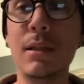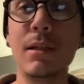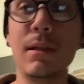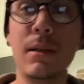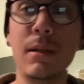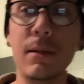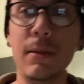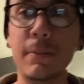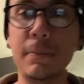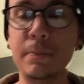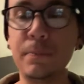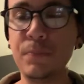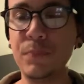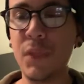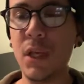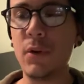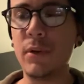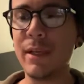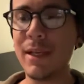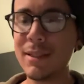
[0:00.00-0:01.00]

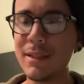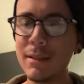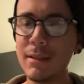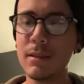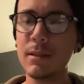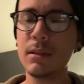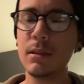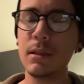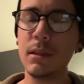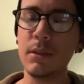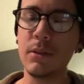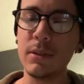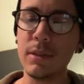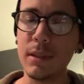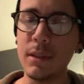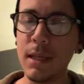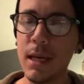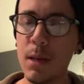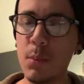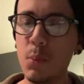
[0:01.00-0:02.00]
Now in Exodus, it's a
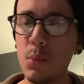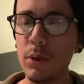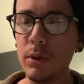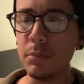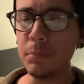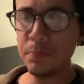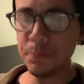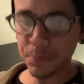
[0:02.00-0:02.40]
time where